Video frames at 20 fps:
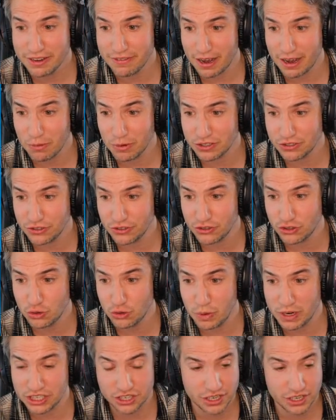If I was to
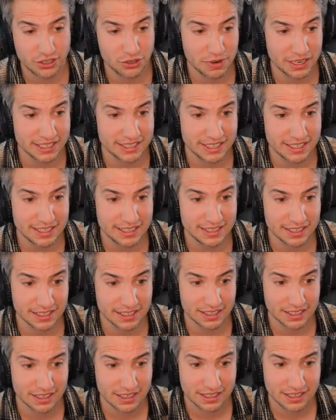switch it to
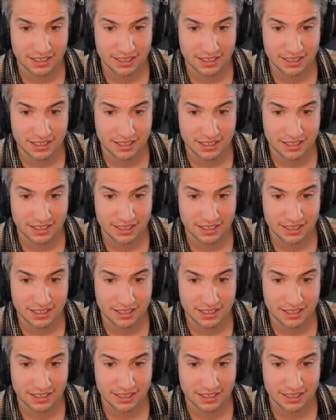existing,